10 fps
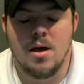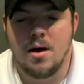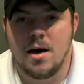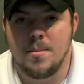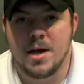
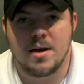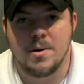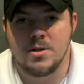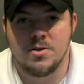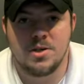uh, by
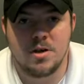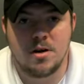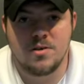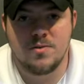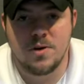Camacho
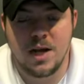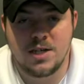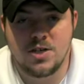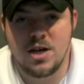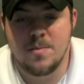Cigars for
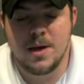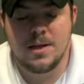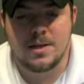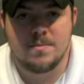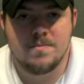H.J.
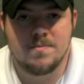Bailey.